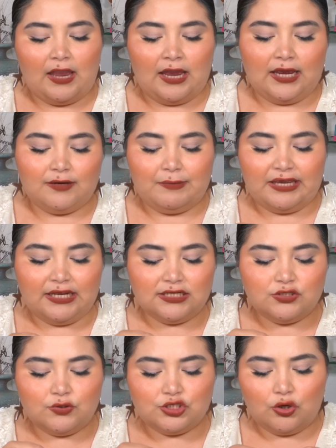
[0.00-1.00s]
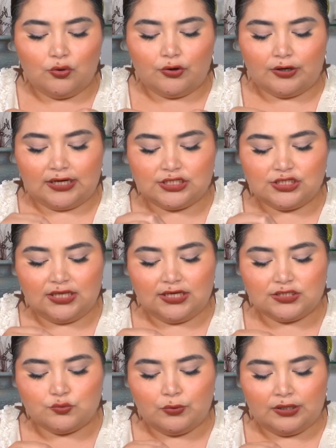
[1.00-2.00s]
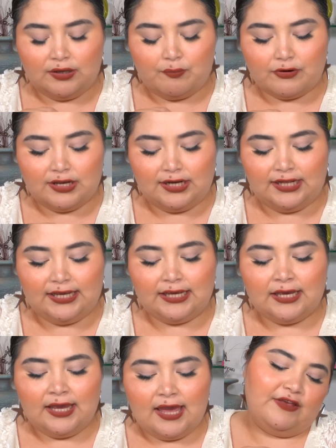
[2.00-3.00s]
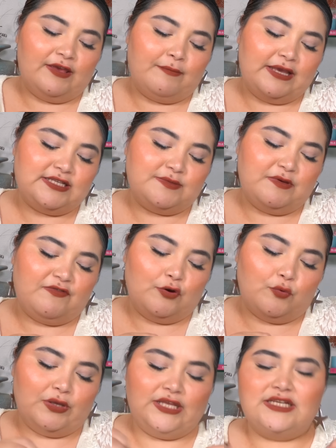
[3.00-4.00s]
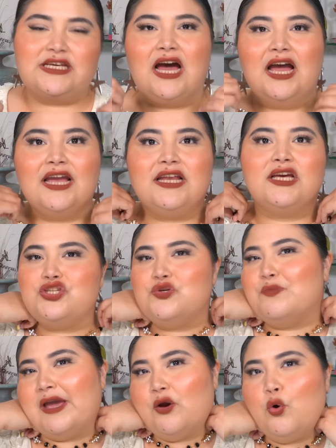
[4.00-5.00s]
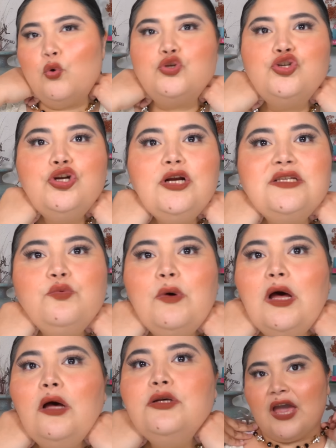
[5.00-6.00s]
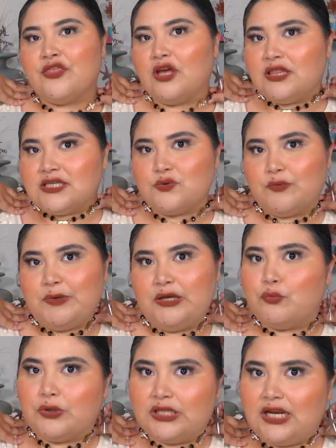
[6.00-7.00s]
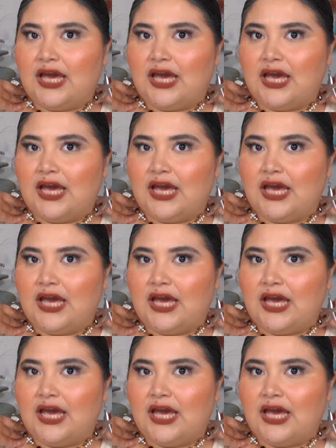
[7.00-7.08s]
and make it into a choker and I just think it's really pretty. It makes me feel really tied to my culture as well. I thought this would be really